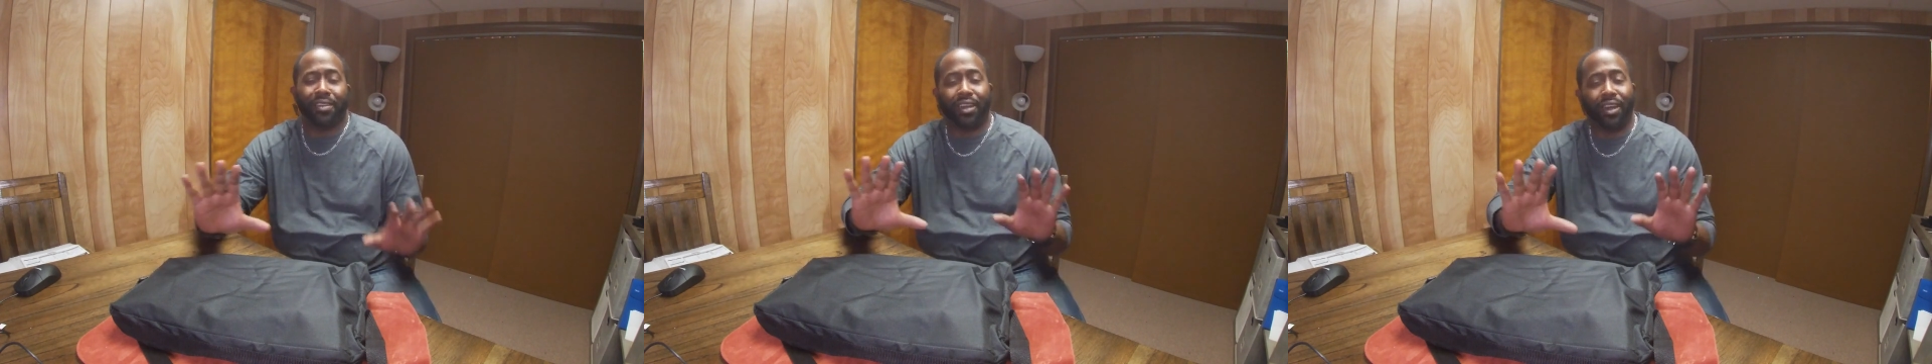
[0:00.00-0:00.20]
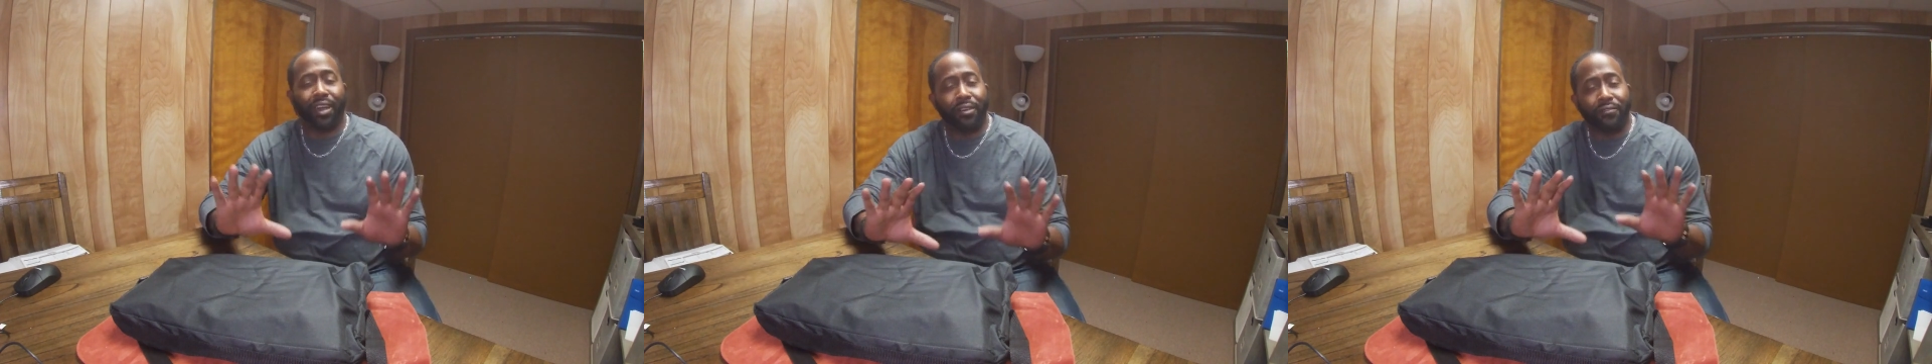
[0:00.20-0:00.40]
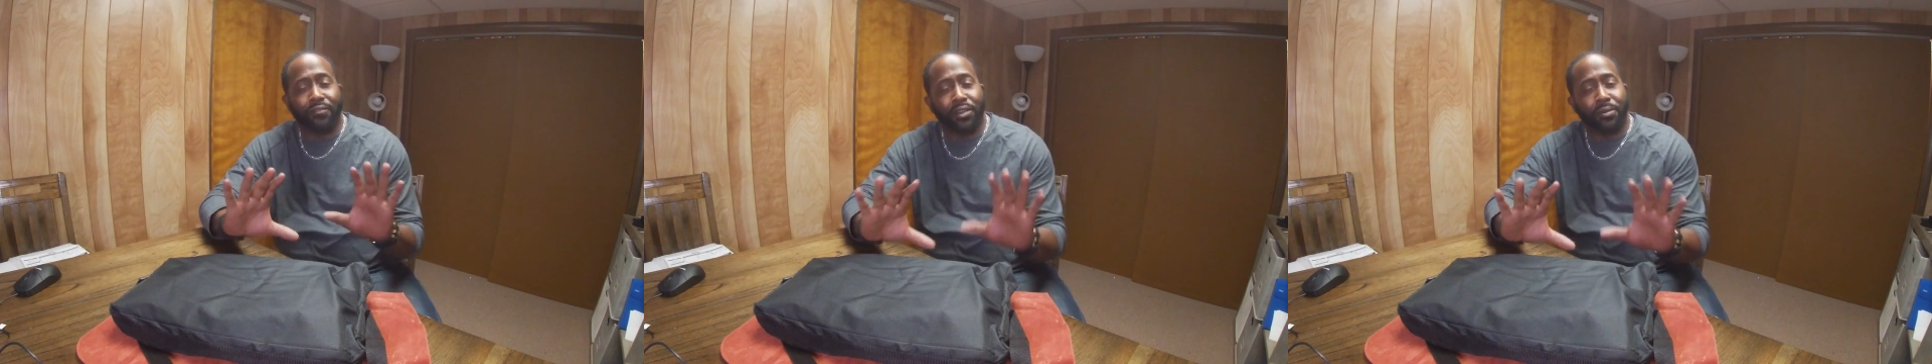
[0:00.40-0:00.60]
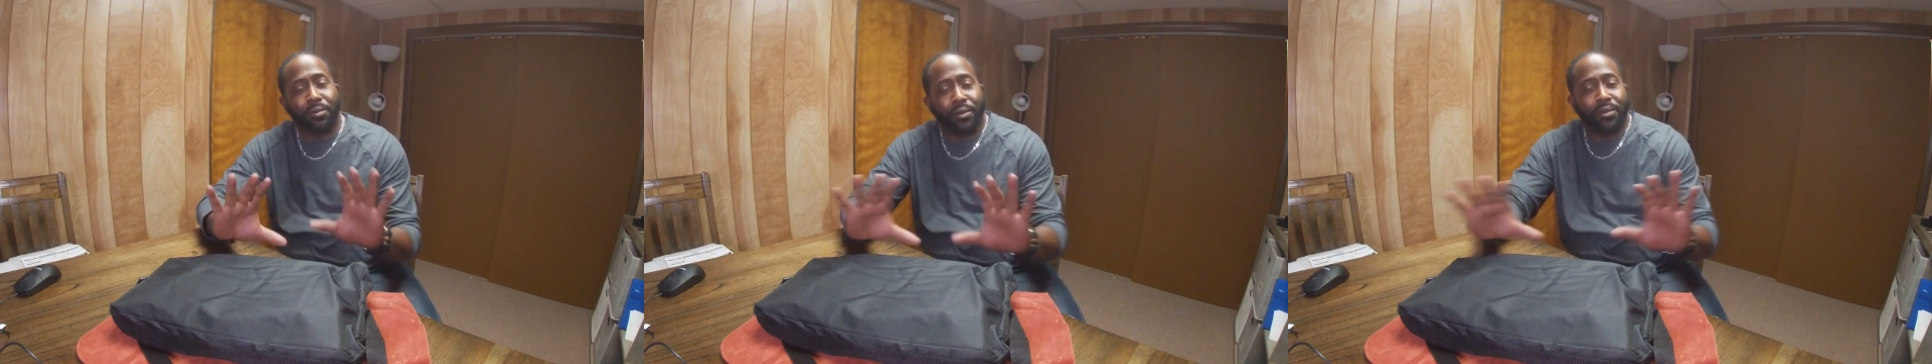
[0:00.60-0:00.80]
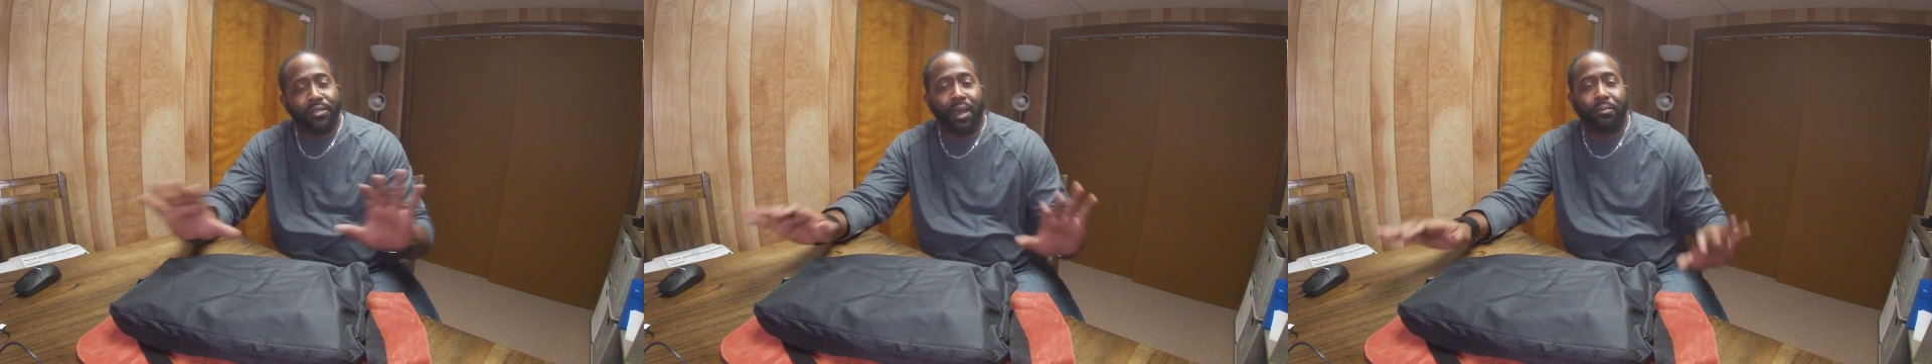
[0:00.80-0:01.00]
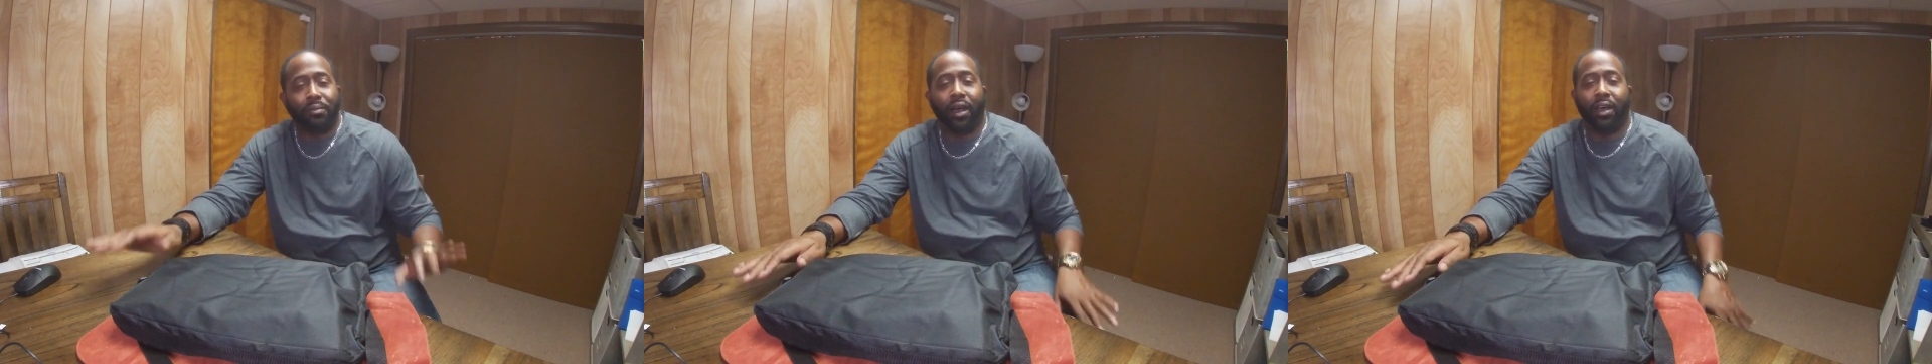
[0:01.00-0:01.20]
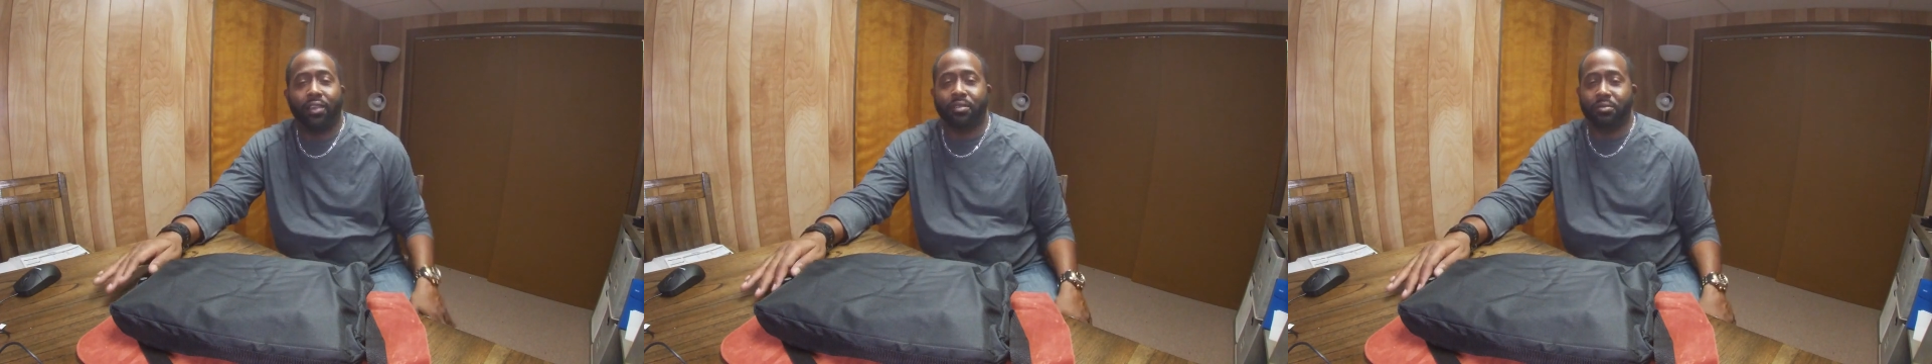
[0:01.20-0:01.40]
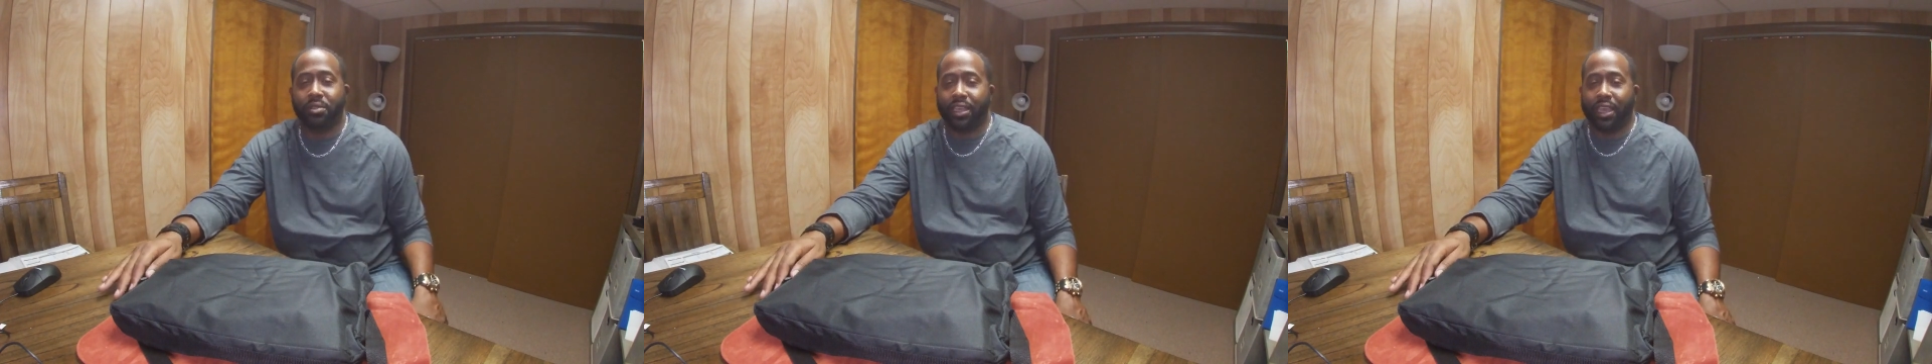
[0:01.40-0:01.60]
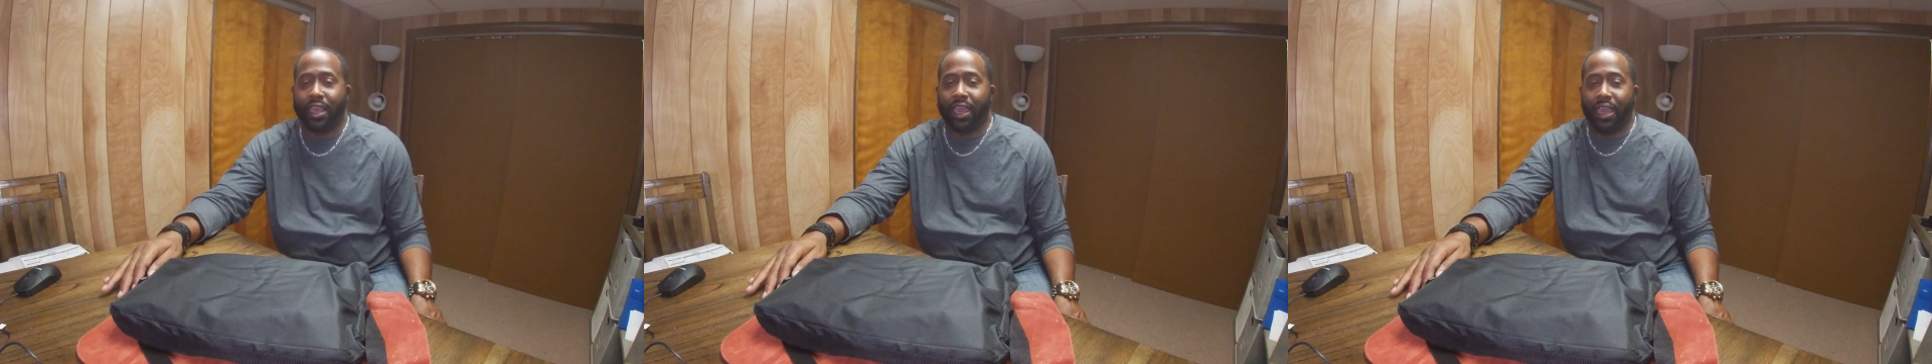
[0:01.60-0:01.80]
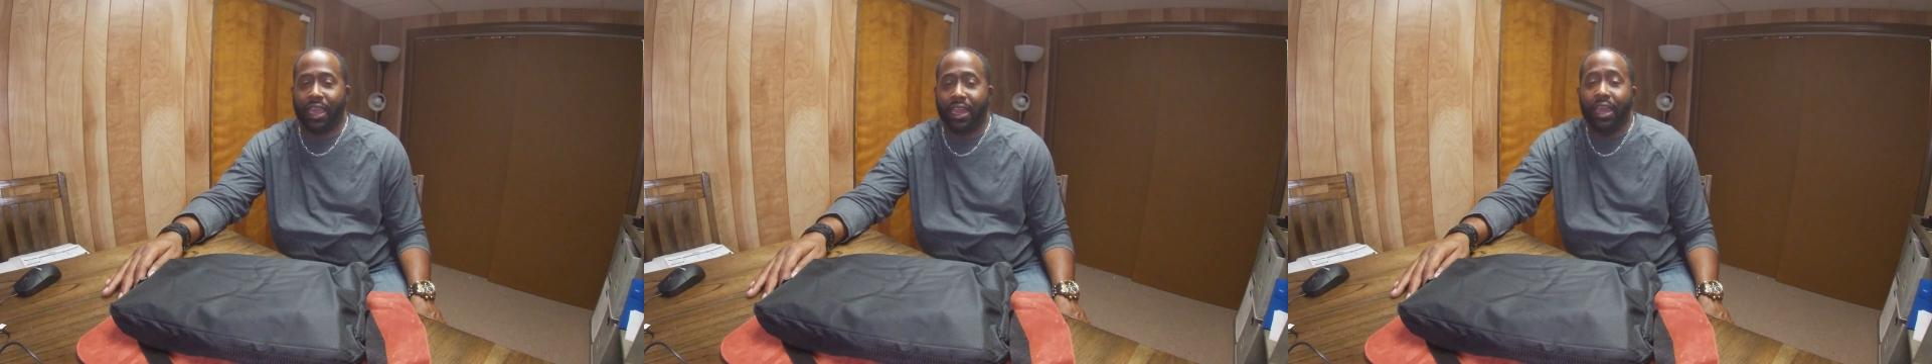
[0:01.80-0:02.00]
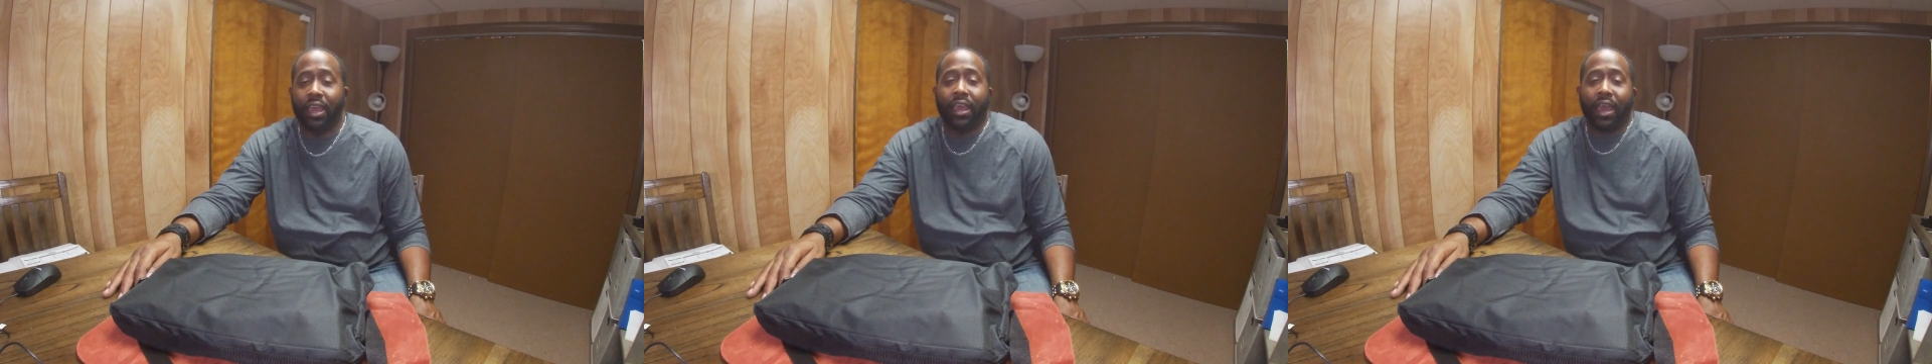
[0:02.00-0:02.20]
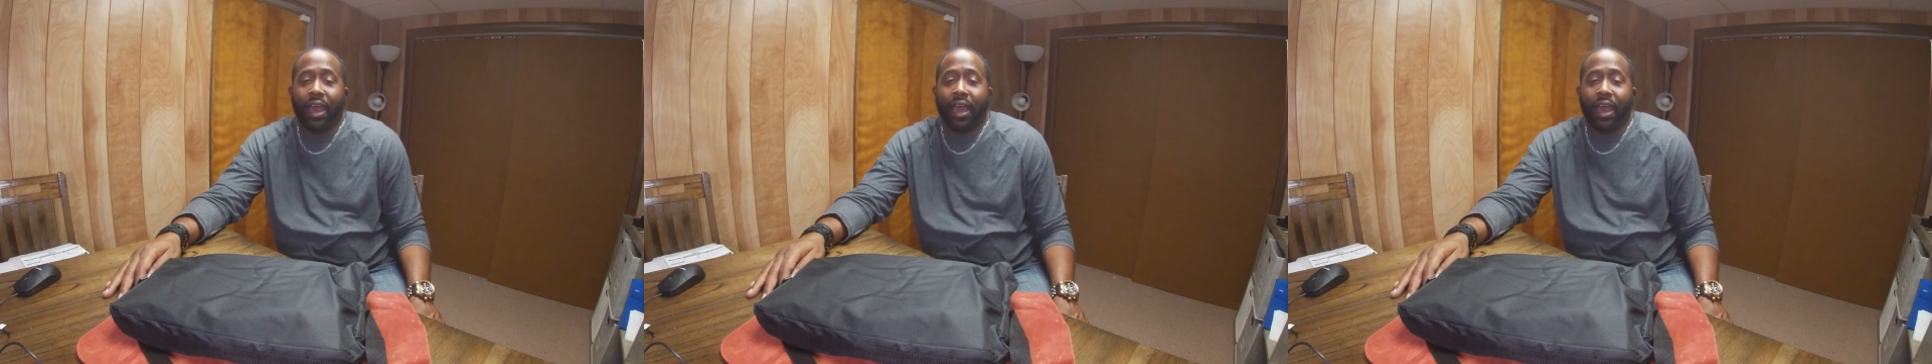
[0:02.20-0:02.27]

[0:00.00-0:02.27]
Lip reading: comfortable as I possibly can.